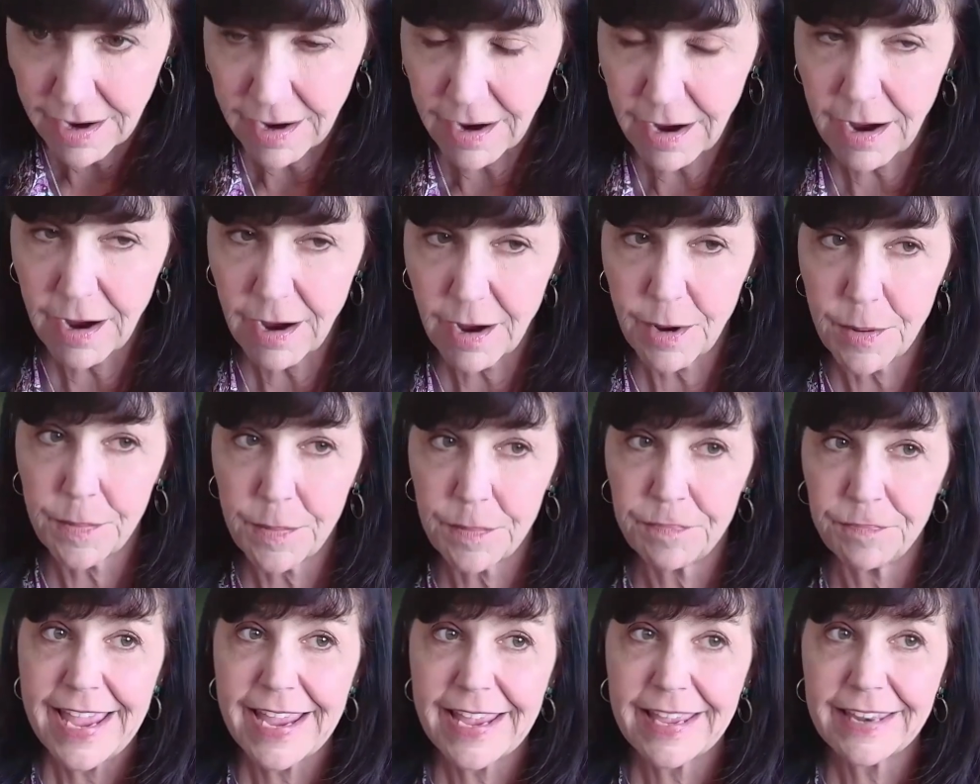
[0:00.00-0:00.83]

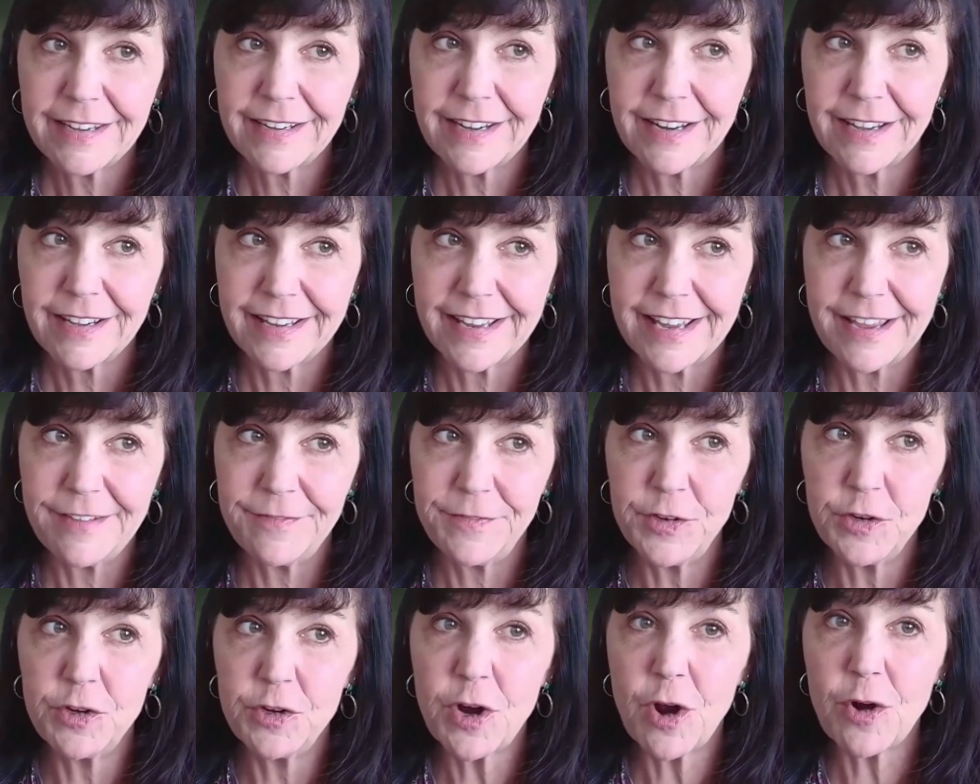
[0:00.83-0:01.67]
And if
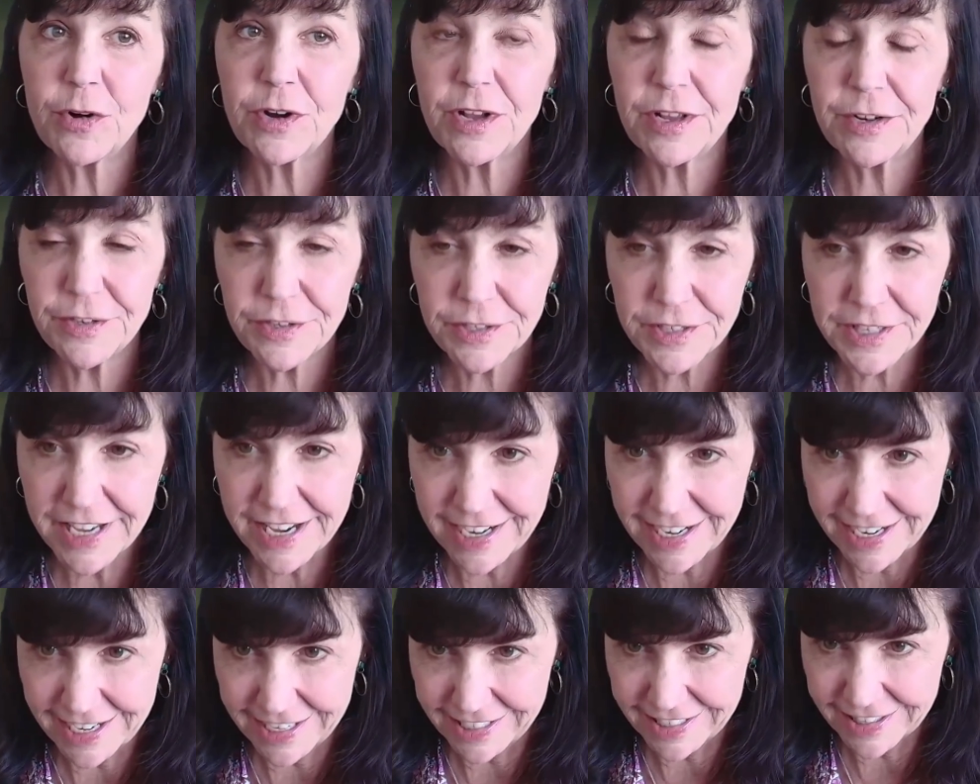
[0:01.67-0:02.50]
you don't
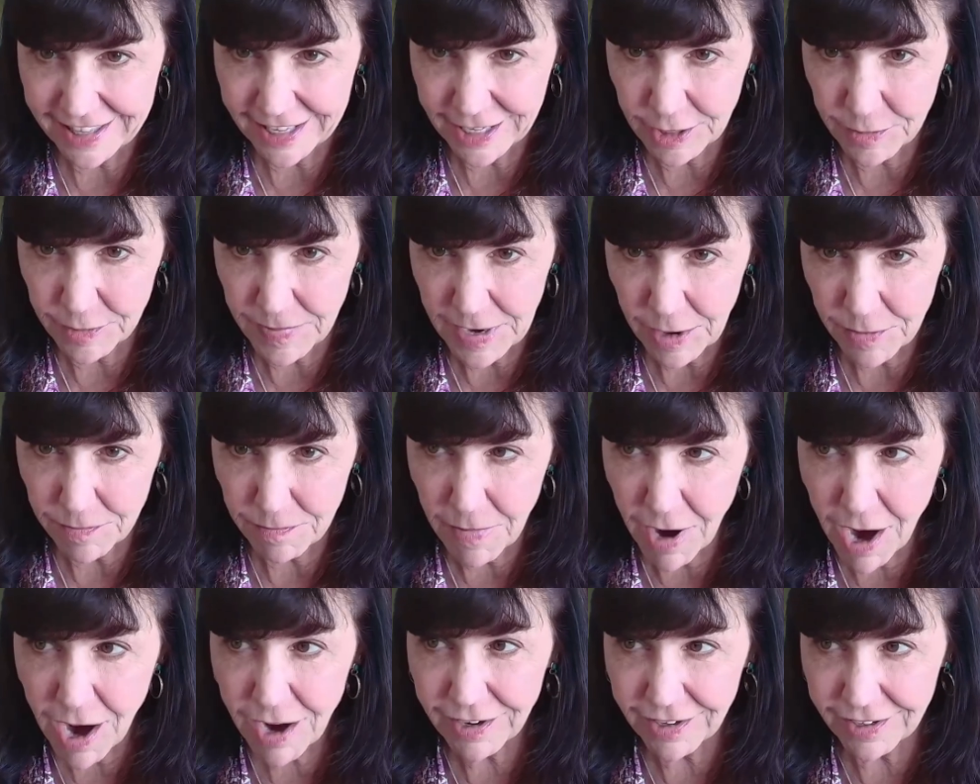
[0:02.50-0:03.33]
understand anything about
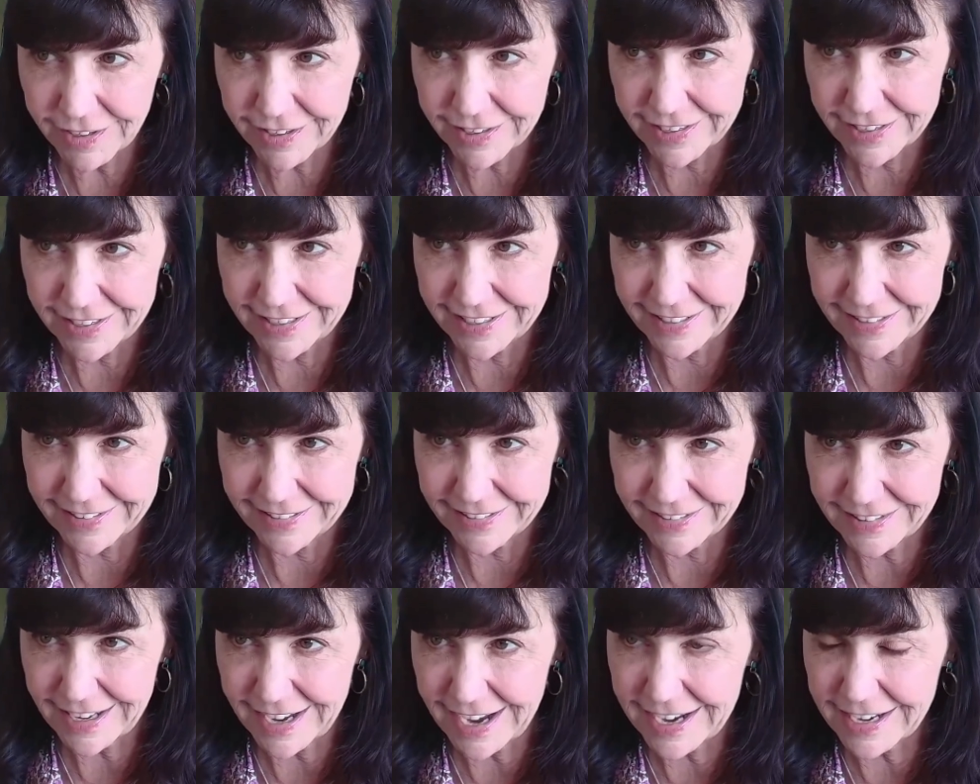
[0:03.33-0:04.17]
modeling,
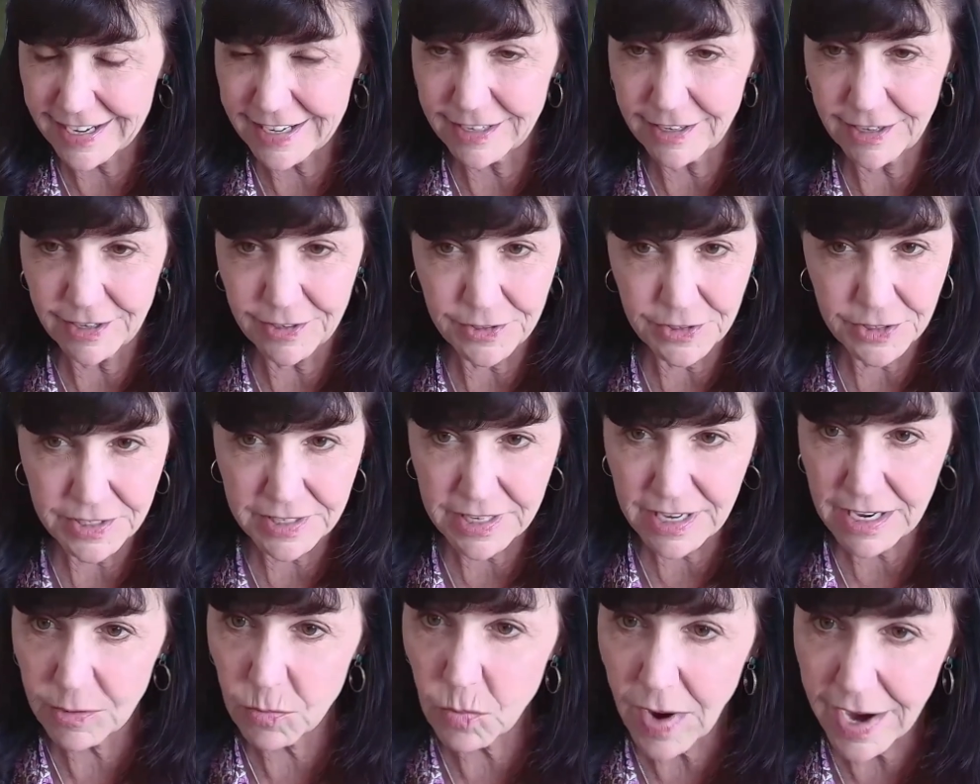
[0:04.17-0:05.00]
I can
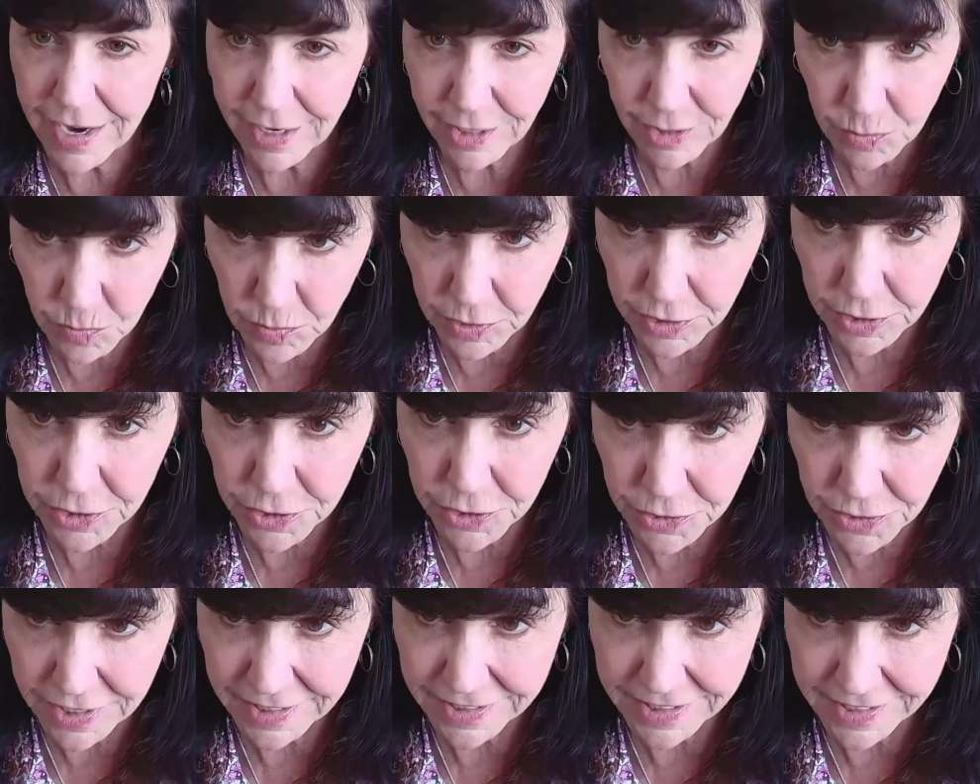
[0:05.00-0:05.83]
understand why you wouldn't
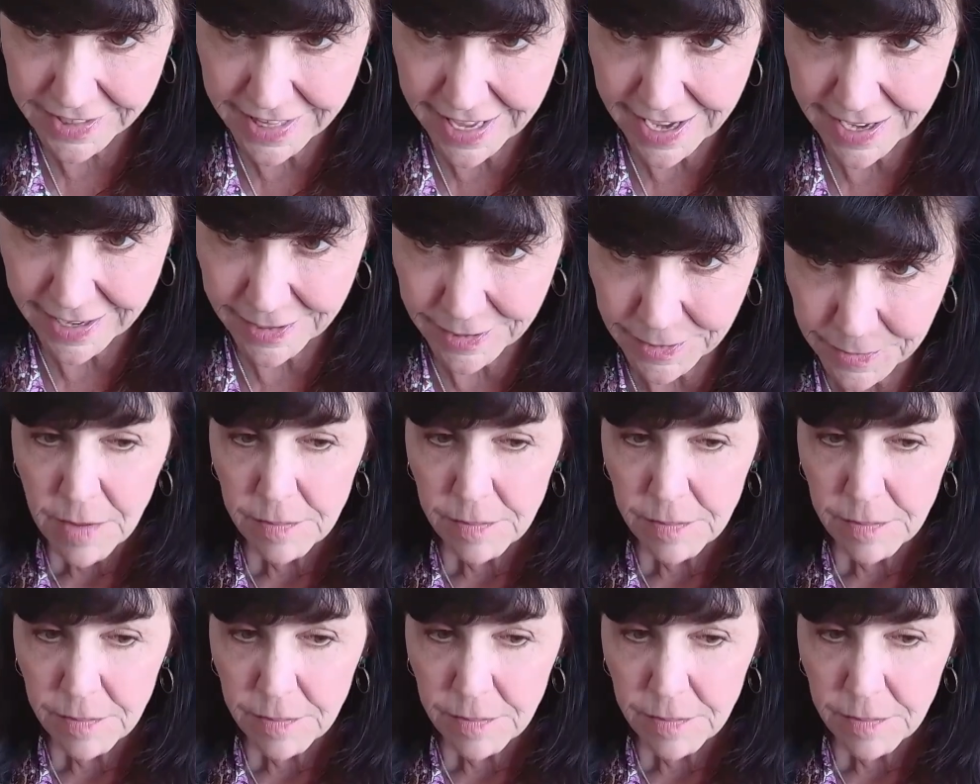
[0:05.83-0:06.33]
trust that.